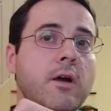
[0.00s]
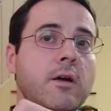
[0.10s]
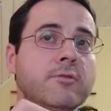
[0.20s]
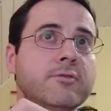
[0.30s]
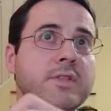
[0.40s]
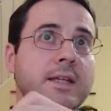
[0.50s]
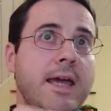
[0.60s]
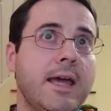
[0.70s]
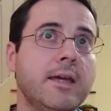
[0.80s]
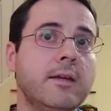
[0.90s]
of
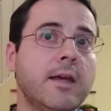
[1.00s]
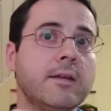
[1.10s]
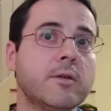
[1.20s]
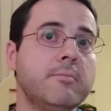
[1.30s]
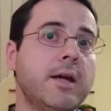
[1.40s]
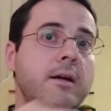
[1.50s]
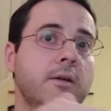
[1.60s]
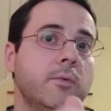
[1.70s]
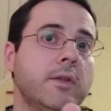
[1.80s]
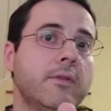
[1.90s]
today and compared
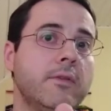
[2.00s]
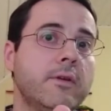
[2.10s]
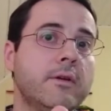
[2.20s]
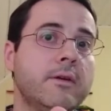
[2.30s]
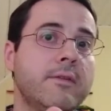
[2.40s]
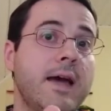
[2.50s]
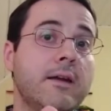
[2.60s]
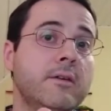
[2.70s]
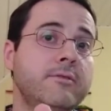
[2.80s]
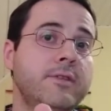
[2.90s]
it with
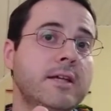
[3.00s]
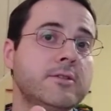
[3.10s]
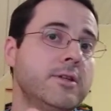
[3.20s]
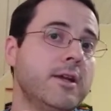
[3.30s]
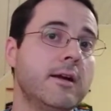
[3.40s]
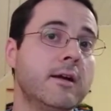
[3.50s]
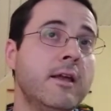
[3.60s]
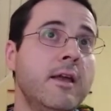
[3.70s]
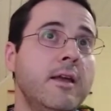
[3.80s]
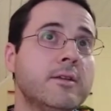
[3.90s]
that of yesteryear.
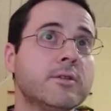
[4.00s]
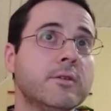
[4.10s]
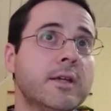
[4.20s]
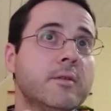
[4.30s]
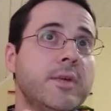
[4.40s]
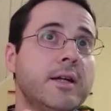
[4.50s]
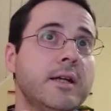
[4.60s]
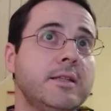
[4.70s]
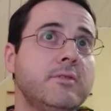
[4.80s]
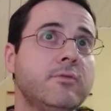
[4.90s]
So they compared
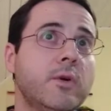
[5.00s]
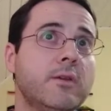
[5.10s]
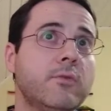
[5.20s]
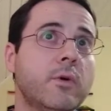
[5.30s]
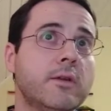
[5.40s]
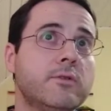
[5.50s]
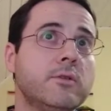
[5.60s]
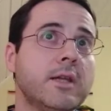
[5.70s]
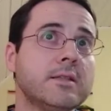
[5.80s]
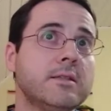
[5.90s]
1944 to
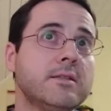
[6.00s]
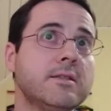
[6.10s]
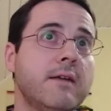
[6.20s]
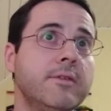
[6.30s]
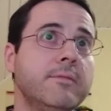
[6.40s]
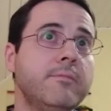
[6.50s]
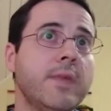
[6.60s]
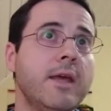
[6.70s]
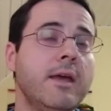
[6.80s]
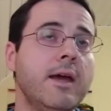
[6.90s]
2007,
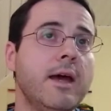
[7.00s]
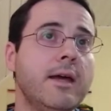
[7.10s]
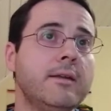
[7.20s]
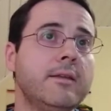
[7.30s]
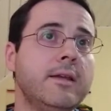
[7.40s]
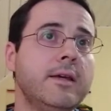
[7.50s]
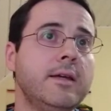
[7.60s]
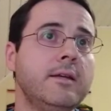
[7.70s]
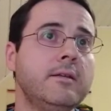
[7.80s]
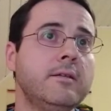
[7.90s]
and
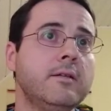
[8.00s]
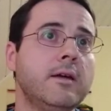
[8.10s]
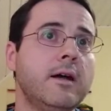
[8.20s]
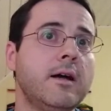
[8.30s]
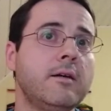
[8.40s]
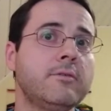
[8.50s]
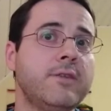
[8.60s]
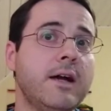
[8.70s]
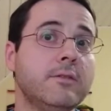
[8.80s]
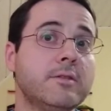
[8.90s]
they
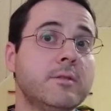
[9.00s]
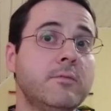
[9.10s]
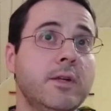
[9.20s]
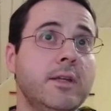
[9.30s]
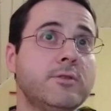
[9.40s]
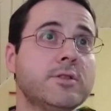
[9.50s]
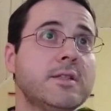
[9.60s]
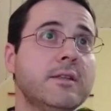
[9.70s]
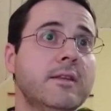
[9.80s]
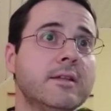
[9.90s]
found some really
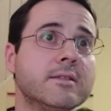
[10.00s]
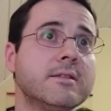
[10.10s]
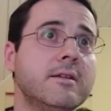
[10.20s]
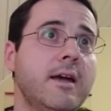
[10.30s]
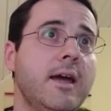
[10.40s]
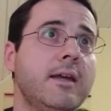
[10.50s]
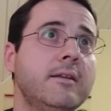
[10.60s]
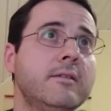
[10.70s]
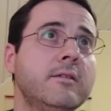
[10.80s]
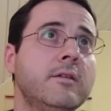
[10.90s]
interesting things. And